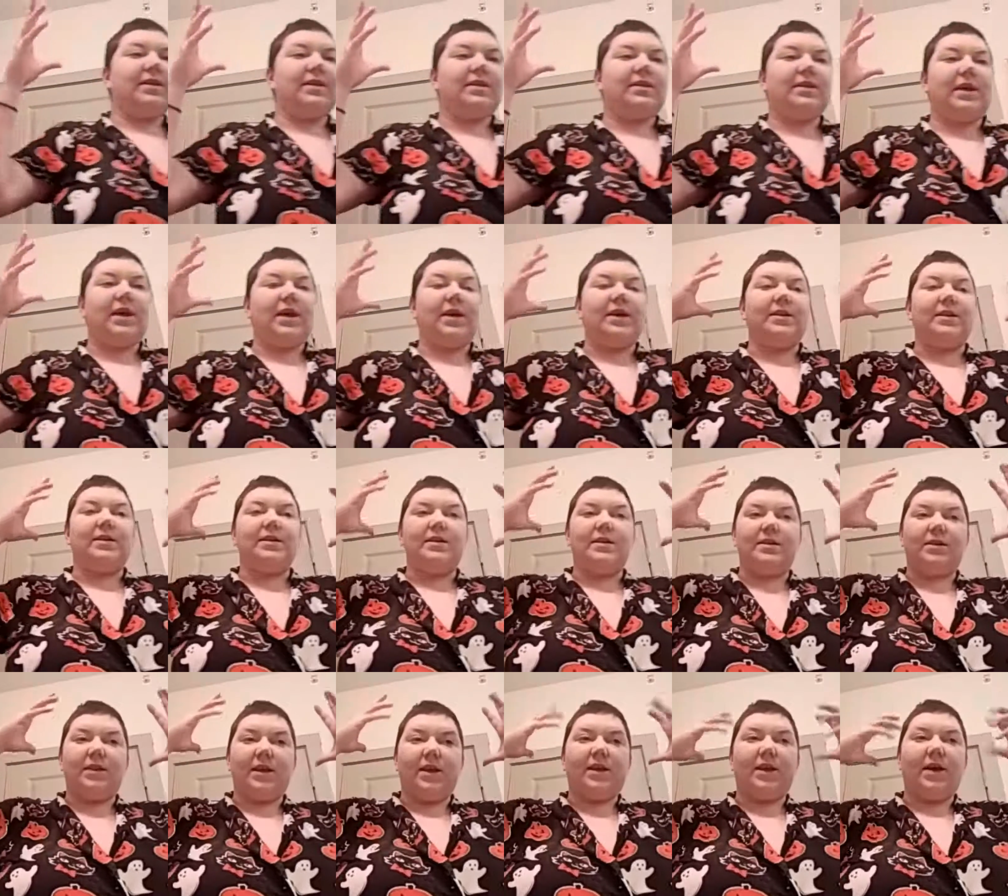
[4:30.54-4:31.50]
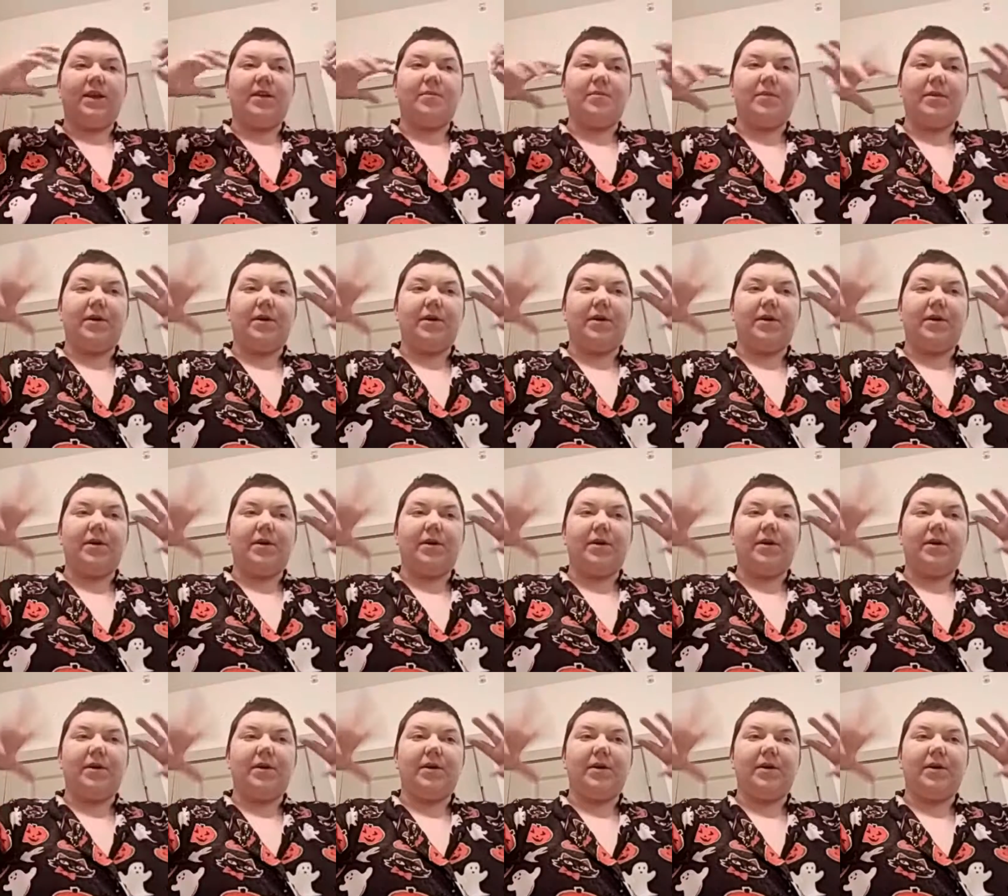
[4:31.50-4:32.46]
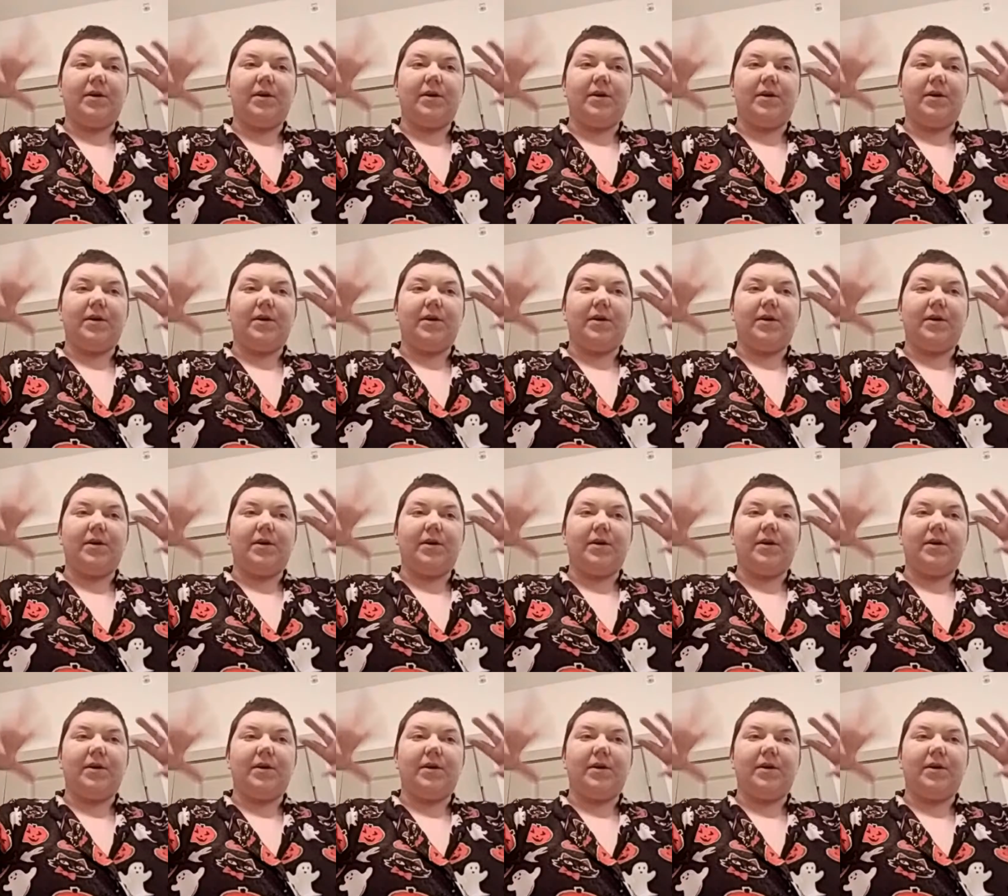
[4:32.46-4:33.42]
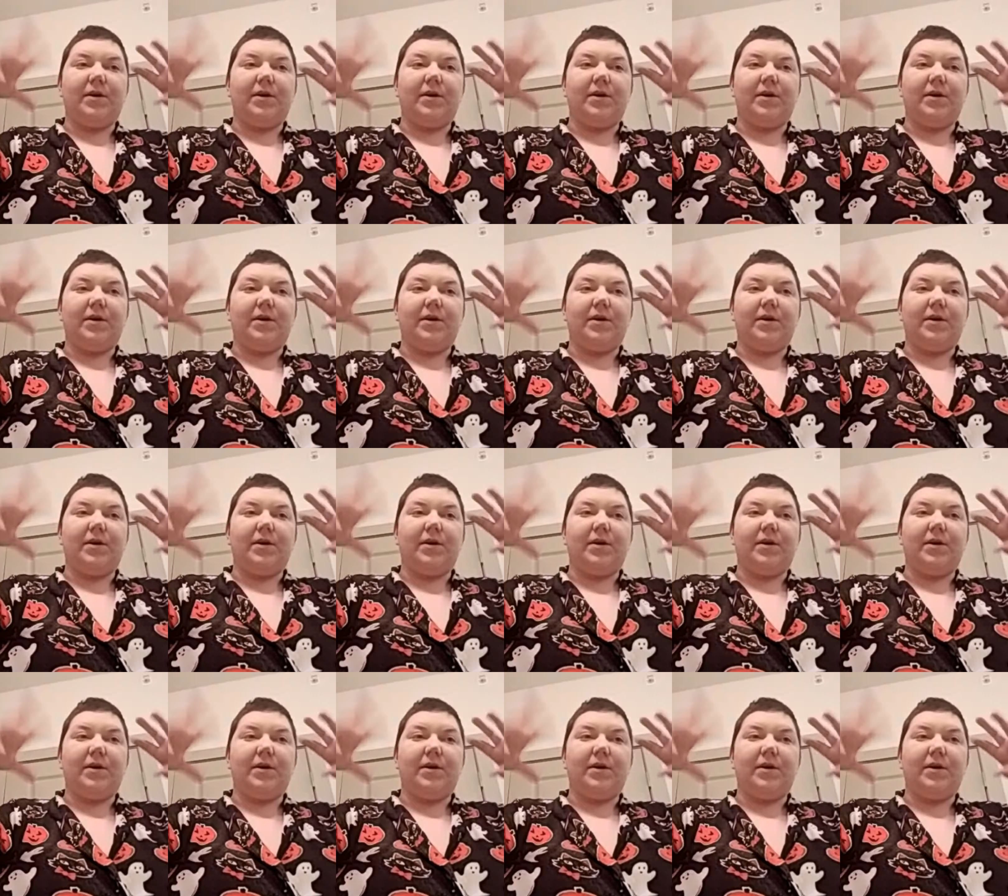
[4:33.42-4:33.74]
Then they kind of melt and